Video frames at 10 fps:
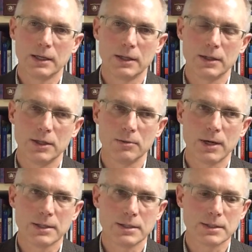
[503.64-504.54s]
in the
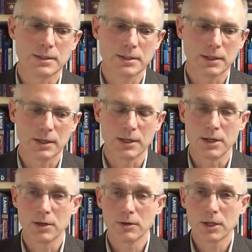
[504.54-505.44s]
U.S. is
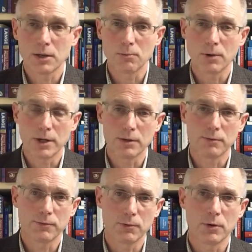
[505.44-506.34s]
nearly 1 in
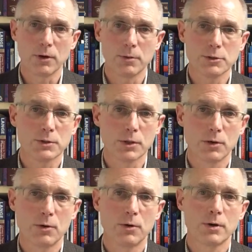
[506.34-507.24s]
4, almost a
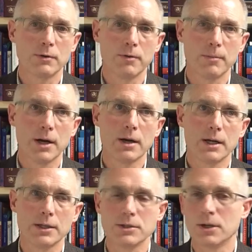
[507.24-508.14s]
quarter of
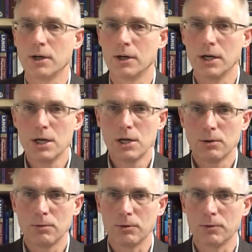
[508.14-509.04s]
Americans are
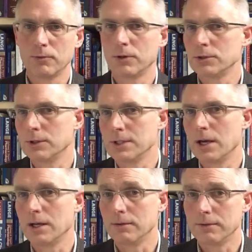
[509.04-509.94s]
what we refer to as
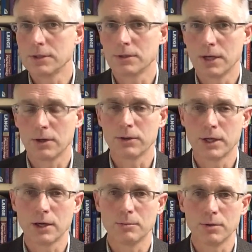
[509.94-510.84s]
unofficial health
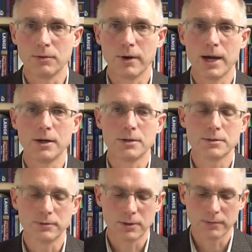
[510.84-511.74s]
care providers
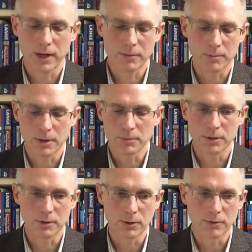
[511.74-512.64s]
for a family
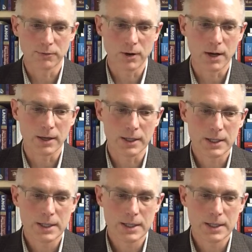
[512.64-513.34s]
member or a friend.